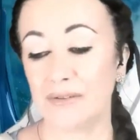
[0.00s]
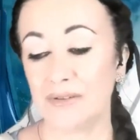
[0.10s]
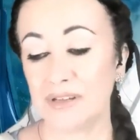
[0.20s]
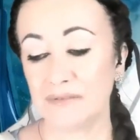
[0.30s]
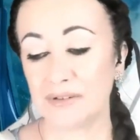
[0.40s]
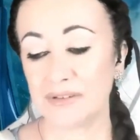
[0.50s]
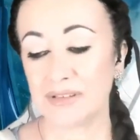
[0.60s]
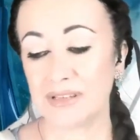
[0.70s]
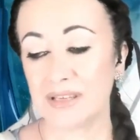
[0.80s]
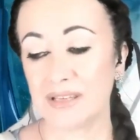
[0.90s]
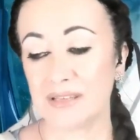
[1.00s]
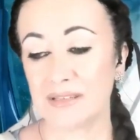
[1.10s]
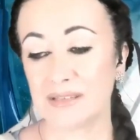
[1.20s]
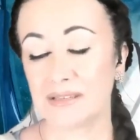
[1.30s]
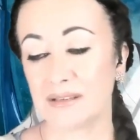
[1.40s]
The universe
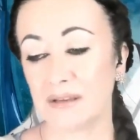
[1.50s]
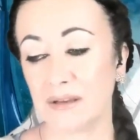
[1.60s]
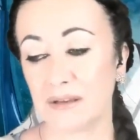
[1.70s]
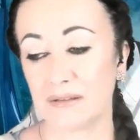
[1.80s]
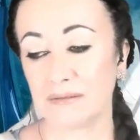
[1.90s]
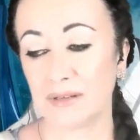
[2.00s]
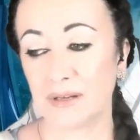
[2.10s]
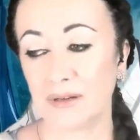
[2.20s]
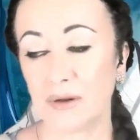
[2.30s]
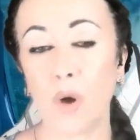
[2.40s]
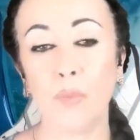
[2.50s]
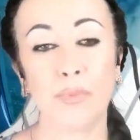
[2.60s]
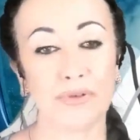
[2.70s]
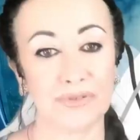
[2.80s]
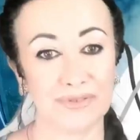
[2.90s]
is a
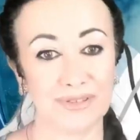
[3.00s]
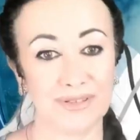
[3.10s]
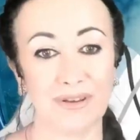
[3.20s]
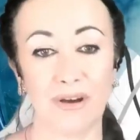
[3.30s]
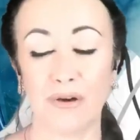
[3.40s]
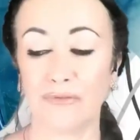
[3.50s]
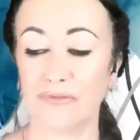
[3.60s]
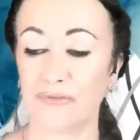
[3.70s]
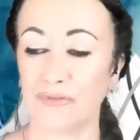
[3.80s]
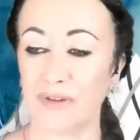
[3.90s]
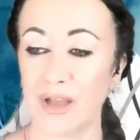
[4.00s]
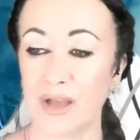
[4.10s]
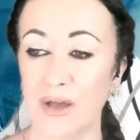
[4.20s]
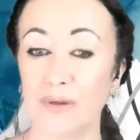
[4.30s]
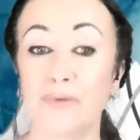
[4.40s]
component of
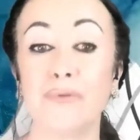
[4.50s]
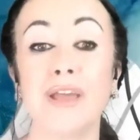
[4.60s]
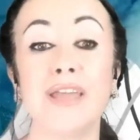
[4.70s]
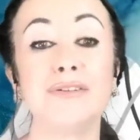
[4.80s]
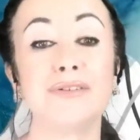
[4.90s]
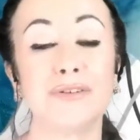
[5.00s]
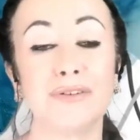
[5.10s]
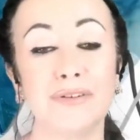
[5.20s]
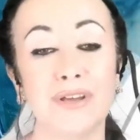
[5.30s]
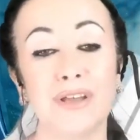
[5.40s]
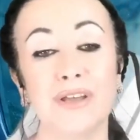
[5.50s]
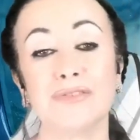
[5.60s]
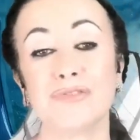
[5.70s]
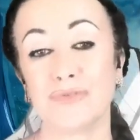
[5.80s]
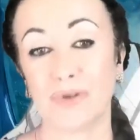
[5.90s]
a greater
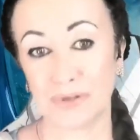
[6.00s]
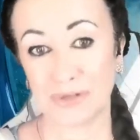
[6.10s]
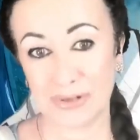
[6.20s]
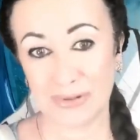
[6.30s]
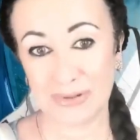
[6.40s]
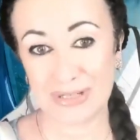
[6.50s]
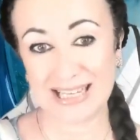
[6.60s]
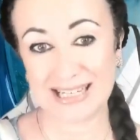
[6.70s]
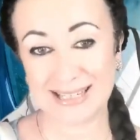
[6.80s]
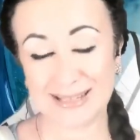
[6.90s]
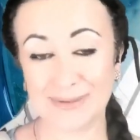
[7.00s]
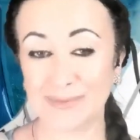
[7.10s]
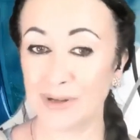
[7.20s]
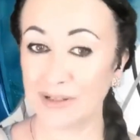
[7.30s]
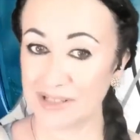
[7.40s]
structure that is the
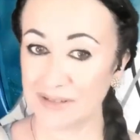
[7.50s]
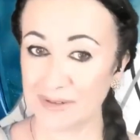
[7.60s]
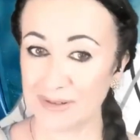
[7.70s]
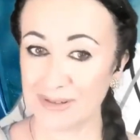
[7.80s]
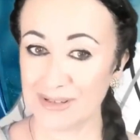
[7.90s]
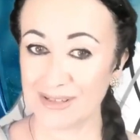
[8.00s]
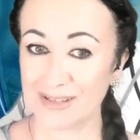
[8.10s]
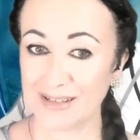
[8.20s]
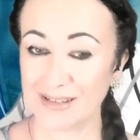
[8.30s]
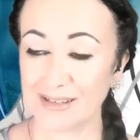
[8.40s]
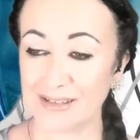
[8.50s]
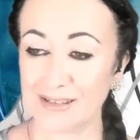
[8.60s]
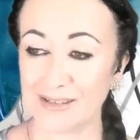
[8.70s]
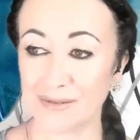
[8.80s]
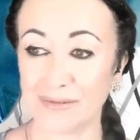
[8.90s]
multiverse, that
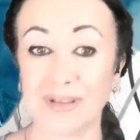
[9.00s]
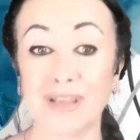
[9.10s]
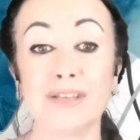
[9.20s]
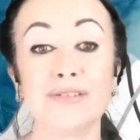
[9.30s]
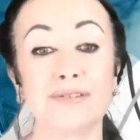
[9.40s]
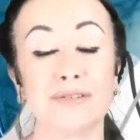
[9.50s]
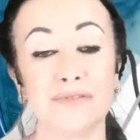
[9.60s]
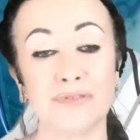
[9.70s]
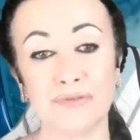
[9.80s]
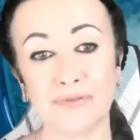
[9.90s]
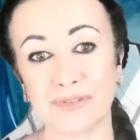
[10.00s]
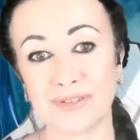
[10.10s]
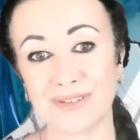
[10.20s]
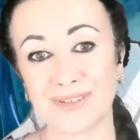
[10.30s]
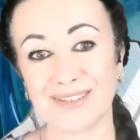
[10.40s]
is the creation of
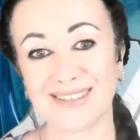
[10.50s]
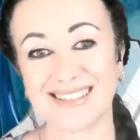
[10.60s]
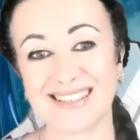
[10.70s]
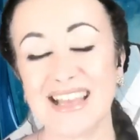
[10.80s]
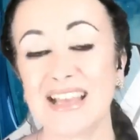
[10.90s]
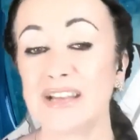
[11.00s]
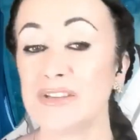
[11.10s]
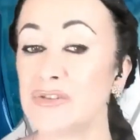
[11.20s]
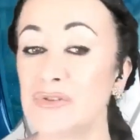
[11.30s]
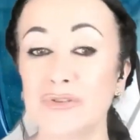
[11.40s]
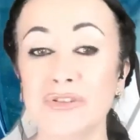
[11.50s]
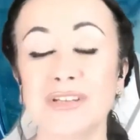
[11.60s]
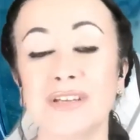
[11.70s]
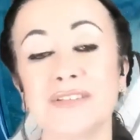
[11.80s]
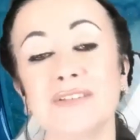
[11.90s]
Source. Source
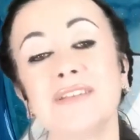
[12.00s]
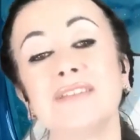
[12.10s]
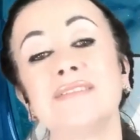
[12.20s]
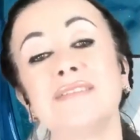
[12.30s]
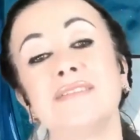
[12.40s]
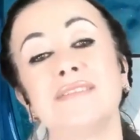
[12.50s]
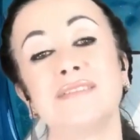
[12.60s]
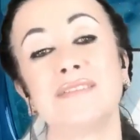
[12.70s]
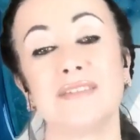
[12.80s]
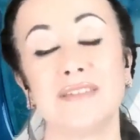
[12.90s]
doesn't exist